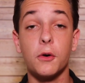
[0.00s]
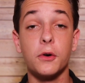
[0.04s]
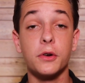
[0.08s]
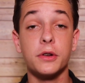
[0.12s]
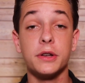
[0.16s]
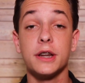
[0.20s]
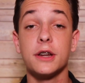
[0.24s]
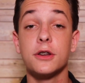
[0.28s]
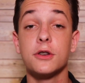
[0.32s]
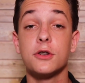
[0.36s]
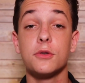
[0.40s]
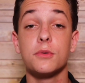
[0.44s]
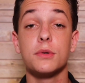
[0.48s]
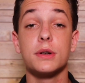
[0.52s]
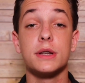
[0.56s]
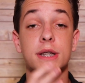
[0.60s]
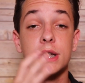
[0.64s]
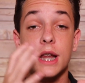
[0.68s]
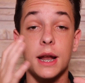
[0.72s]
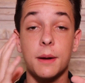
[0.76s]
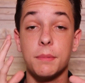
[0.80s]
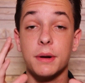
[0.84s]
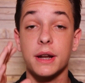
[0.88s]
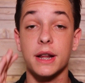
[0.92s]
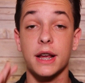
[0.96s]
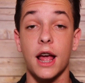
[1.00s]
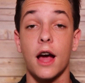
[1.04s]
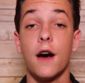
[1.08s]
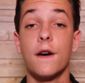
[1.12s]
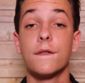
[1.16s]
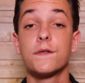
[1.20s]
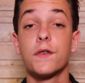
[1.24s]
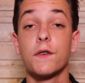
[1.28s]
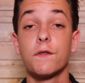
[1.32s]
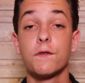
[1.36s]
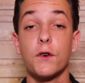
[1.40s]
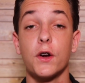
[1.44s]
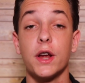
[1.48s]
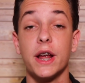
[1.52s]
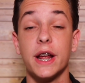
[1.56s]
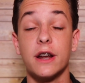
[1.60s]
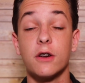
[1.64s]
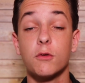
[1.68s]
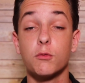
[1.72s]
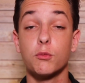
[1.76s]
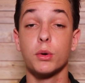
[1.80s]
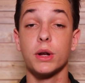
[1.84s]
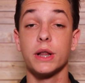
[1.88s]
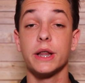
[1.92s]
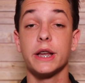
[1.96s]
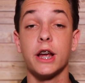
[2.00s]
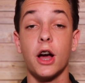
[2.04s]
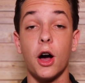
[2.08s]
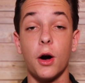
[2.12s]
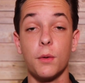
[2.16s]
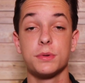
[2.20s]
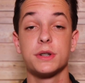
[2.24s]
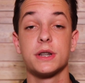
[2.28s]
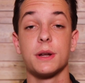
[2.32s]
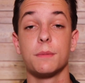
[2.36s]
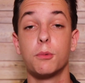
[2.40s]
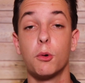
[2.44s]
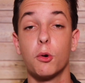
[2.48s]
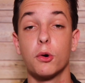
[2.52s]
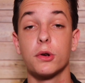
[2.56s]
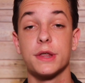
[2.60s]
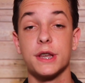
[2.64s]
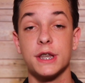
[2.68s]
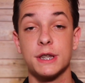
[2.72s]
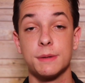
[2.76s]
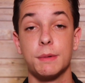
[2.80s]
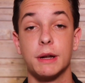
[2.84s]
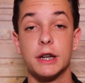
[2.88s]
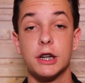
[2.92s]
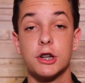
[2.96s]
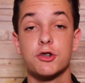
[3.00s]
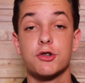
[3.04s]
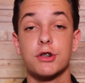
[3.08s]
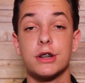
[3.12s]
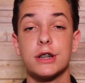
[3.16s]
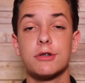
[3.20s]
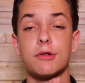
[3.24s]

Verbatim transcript: all you need to do is set up an account for free, and it really helps support this ministry,